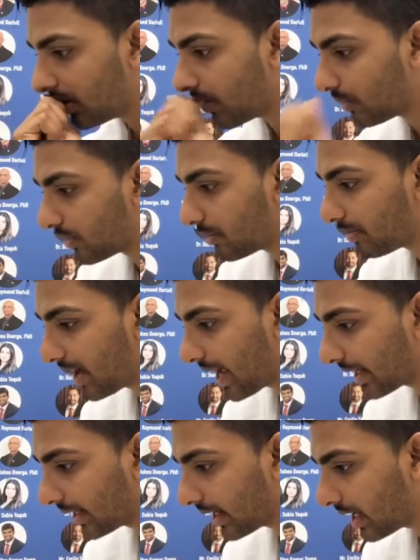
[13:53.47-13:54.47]
And we're
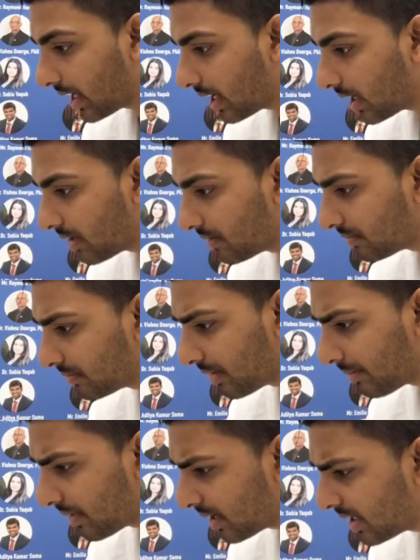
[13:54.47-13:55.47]
back in a
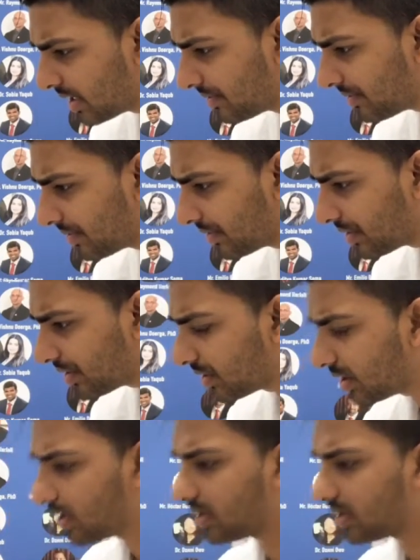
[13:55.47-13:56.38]
minute. 30.